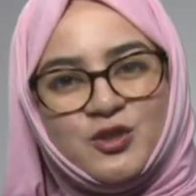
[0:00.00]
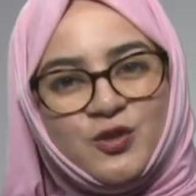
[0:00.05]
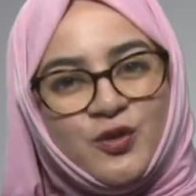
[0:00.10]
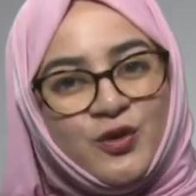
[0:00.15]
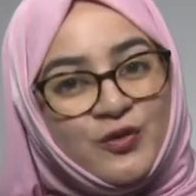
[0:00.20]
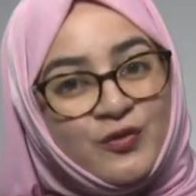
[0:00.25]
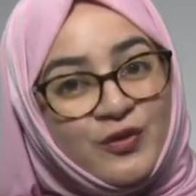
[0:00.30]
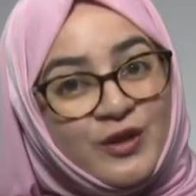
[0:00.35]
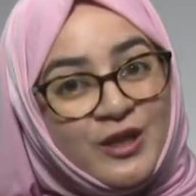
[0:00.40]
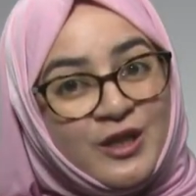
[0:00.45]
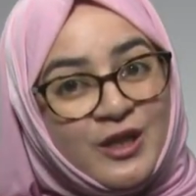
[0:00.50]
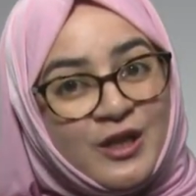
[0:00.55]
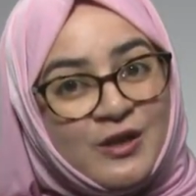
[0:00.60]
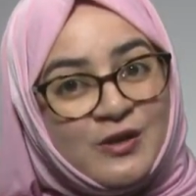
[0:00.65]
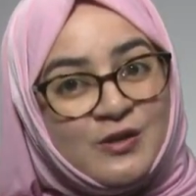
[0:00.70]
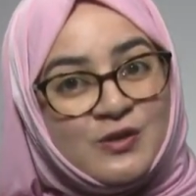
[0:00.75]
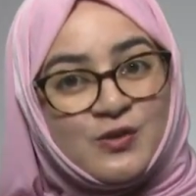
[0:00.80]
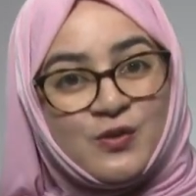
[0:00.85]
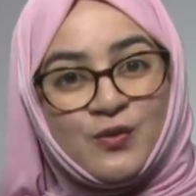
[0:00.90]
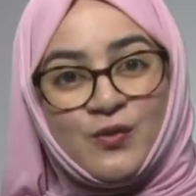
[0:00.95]
short
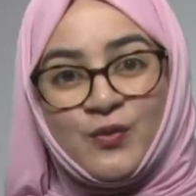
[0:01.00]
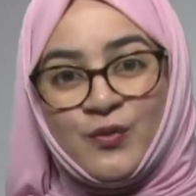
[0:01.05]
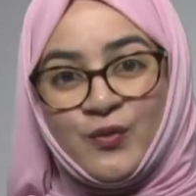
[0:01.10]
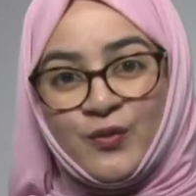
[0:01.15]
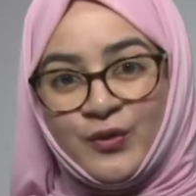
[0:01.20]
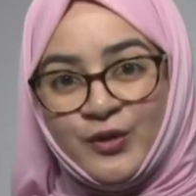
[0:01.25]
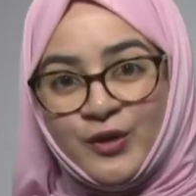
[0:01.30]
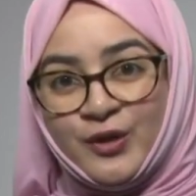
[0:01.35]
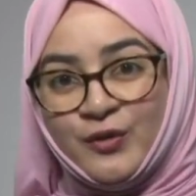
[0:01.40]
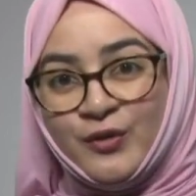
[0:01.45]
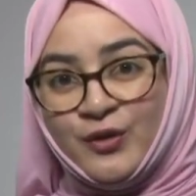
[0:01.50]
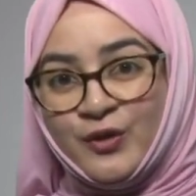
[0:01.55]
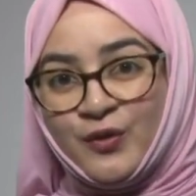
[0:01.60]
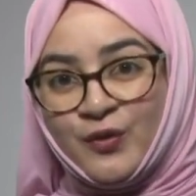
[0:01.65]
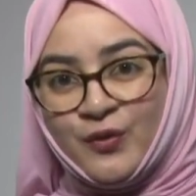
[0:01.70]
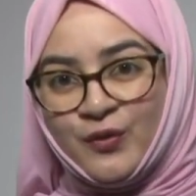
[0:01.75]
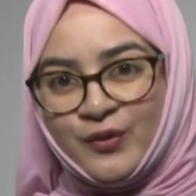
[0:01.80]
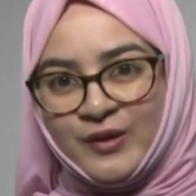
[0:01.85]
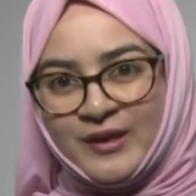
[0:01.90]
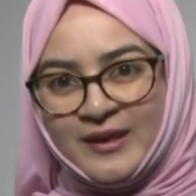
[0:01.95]
videos or audio
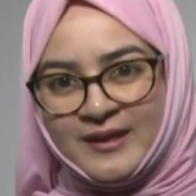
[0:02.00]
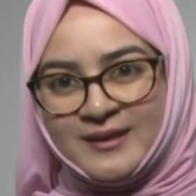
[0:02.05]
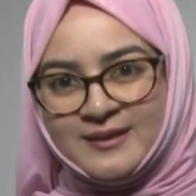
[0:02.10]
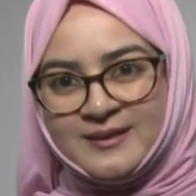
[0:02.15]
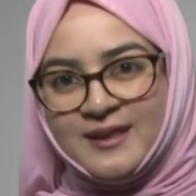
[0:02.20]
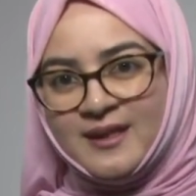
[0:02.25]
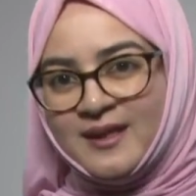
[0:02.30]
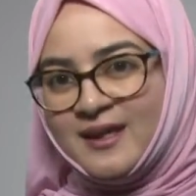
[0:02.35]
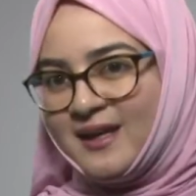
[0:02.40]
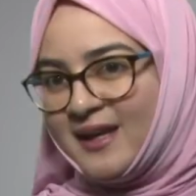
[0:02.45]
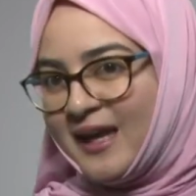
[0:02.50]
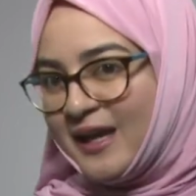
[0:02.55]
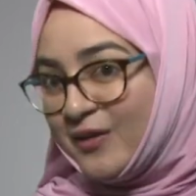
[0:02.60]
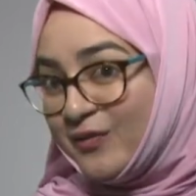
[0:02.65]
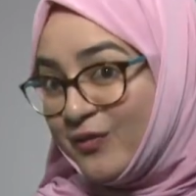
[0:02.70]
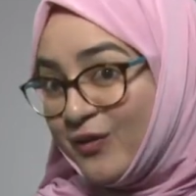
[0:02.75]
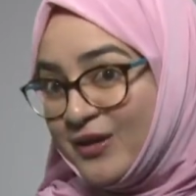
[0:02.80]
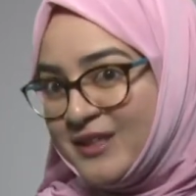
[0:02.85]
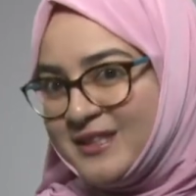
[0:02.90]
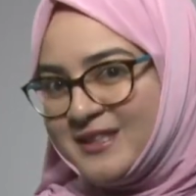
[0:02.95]
recordings,
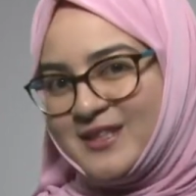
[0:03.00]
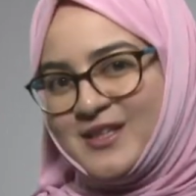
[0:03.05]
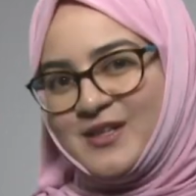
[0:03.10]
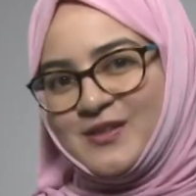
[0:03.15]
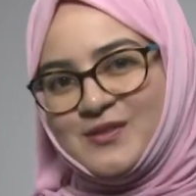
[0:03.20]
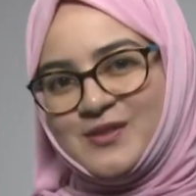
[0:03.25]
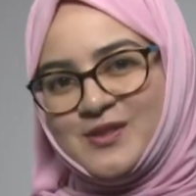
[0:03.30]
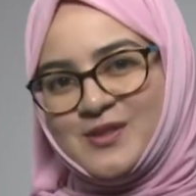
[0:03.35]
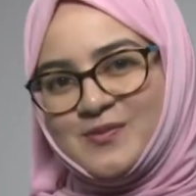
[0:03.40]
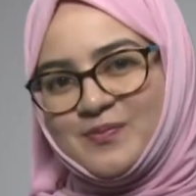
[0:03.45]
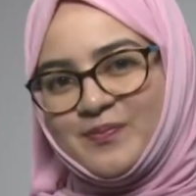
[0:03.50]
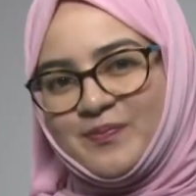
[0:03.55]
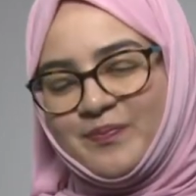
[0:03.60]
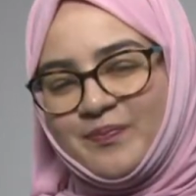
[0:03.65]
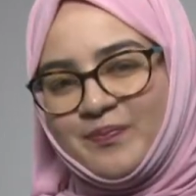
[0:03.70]
like voice notes.